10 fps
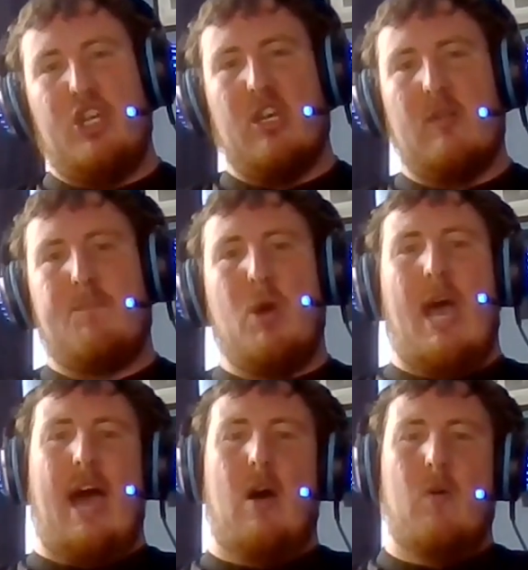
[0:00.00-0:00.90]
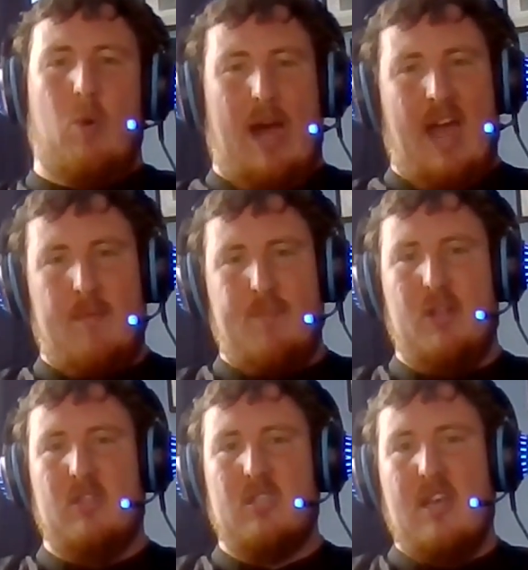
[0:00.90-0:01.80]
you can put out, what
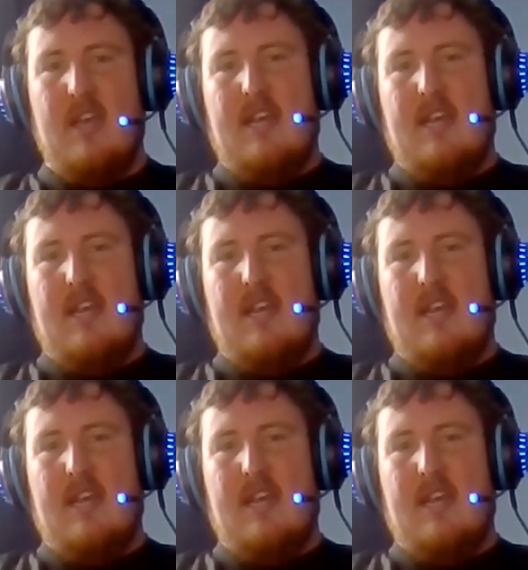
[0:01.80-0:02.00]
happens.